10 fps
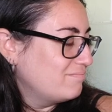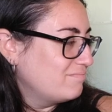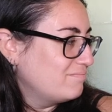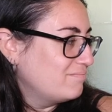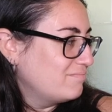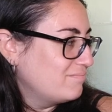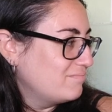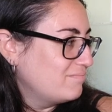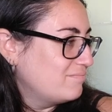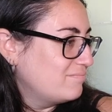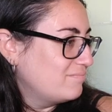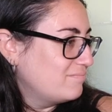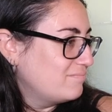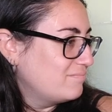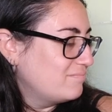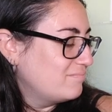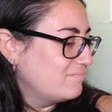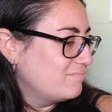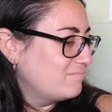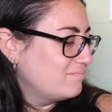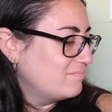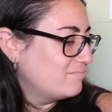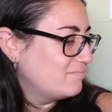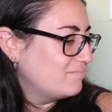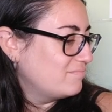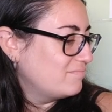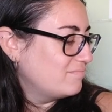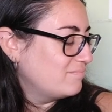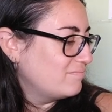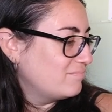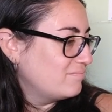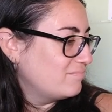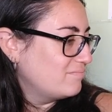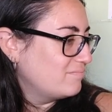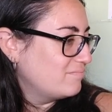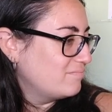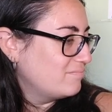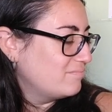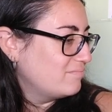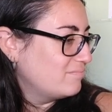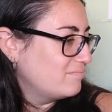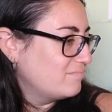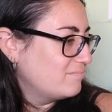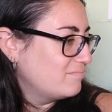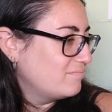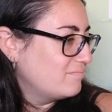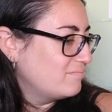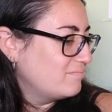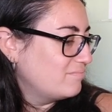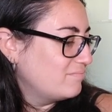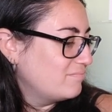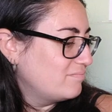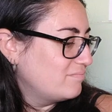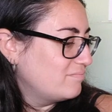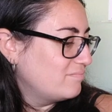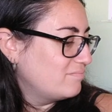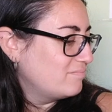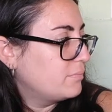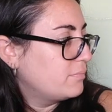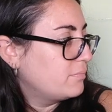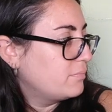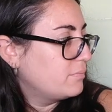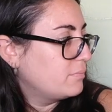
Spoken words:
(silent)